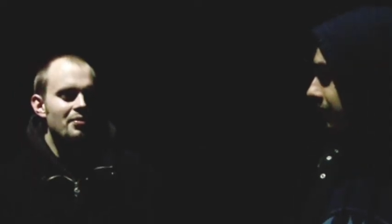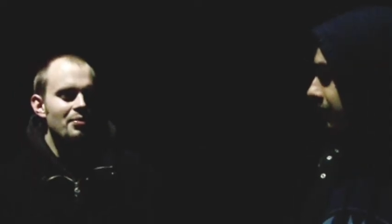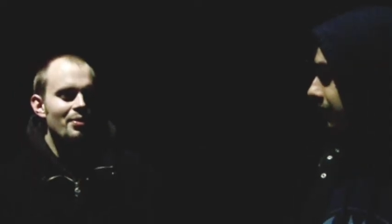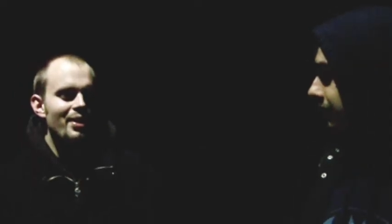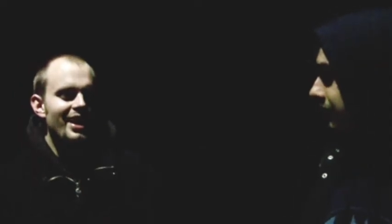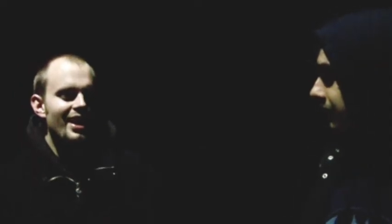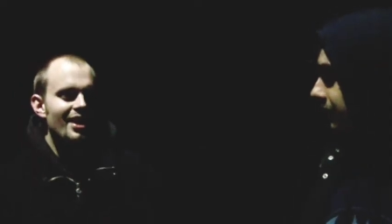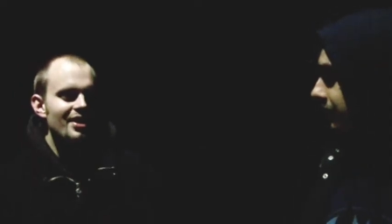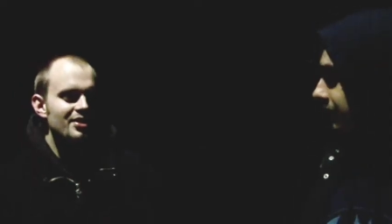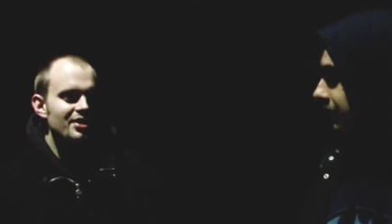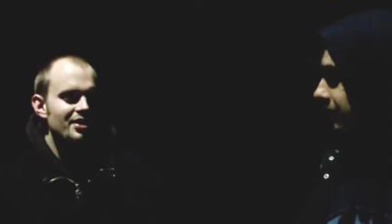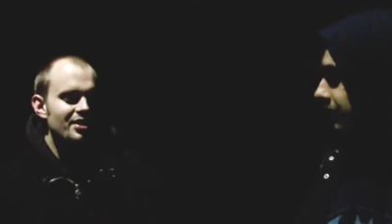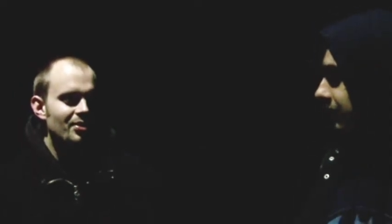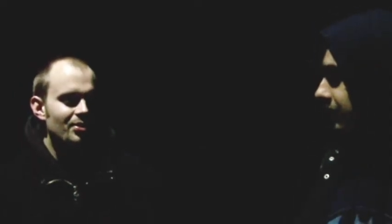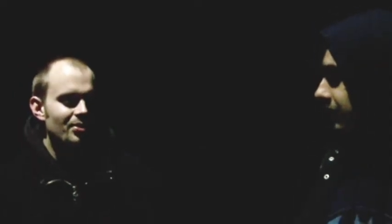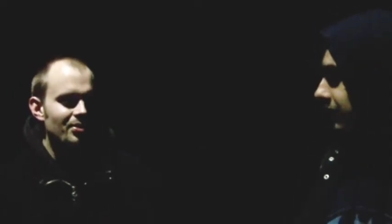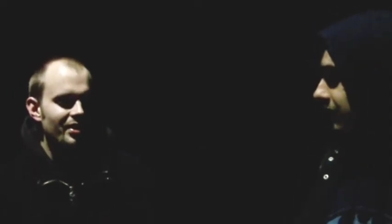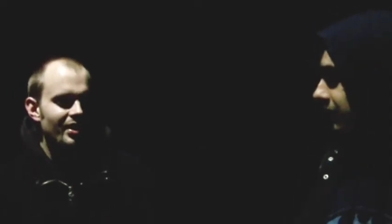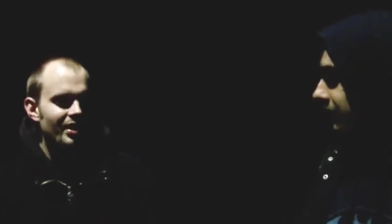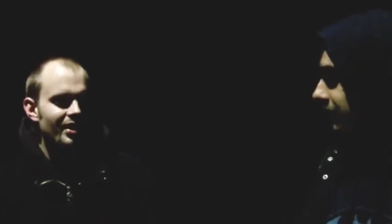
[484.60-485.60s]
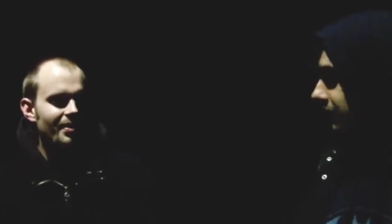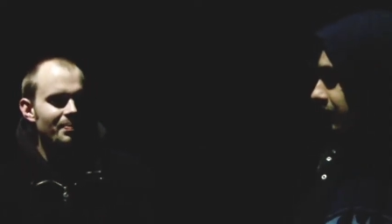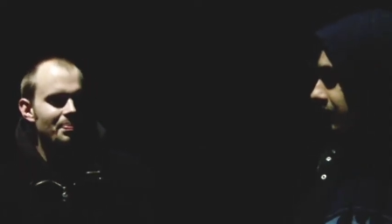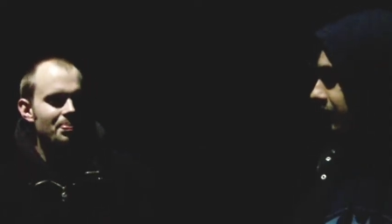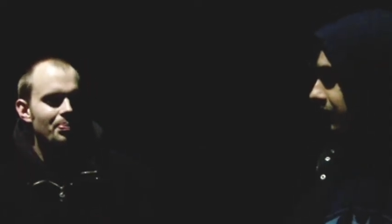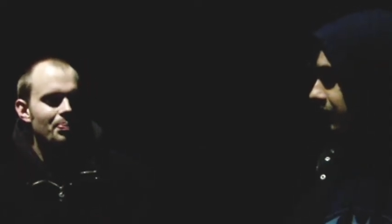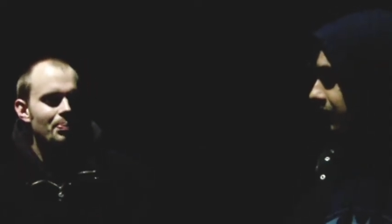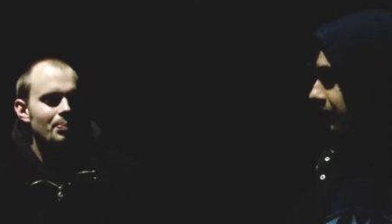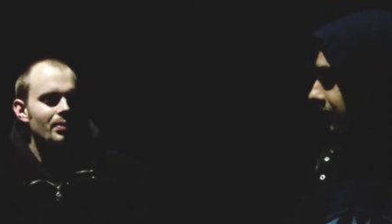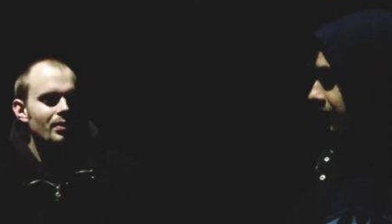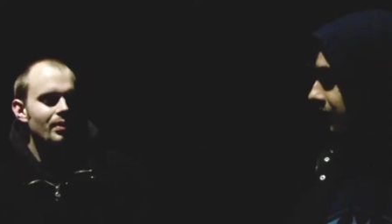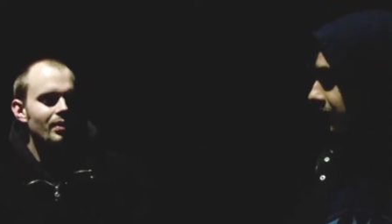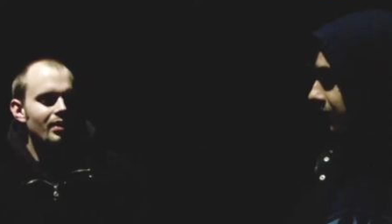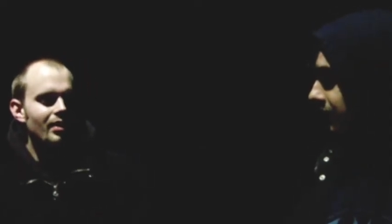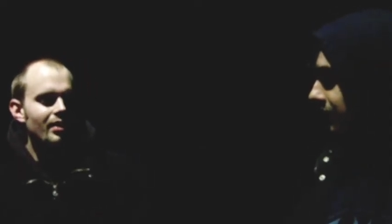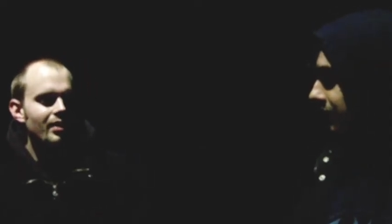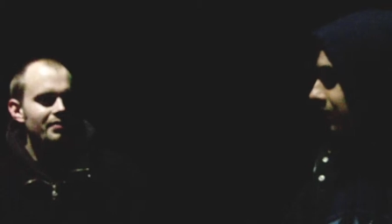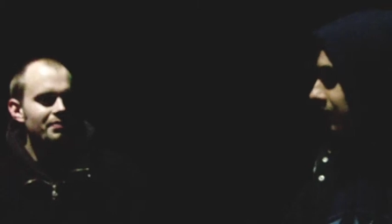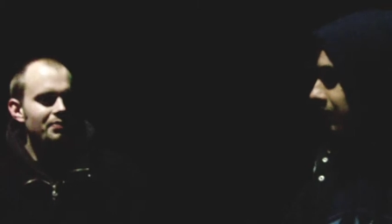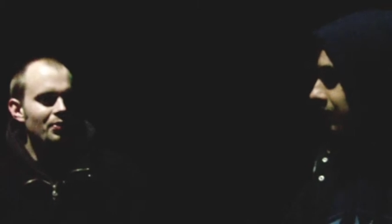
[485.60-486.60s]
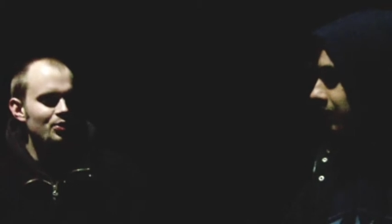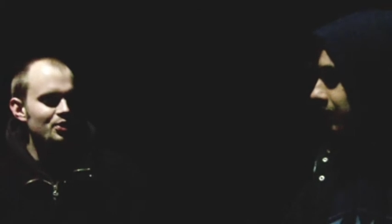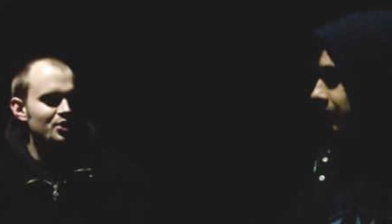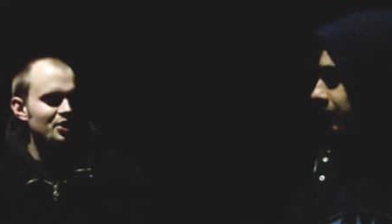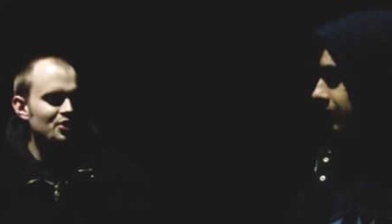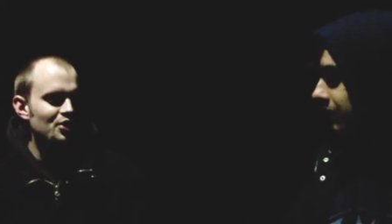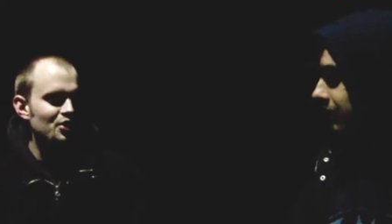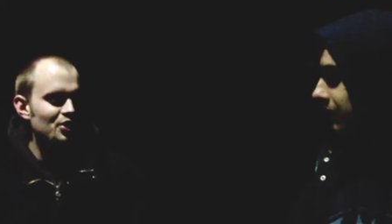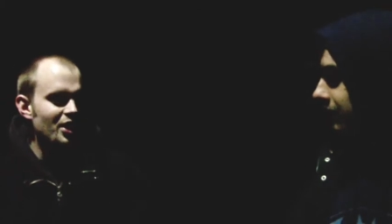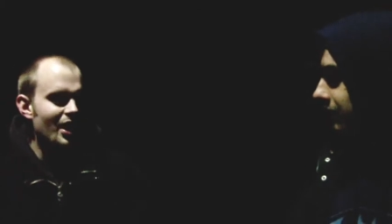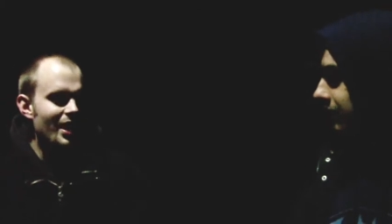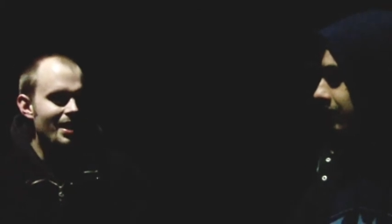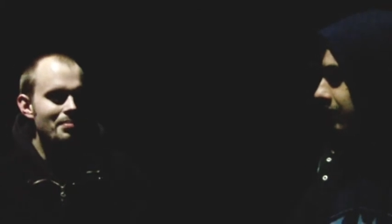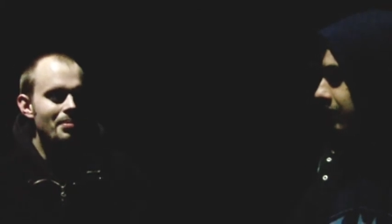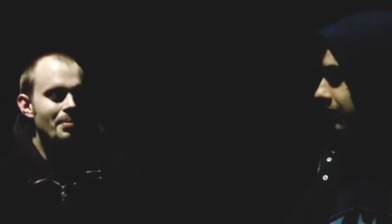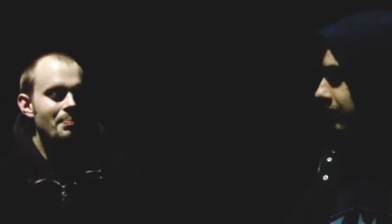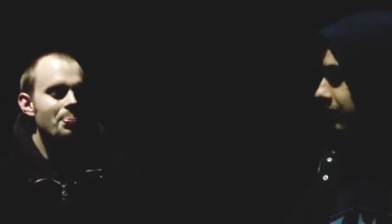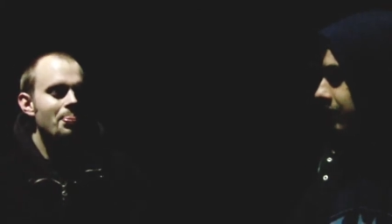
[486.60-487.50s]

the other week actually called uh, Foxy Shazam.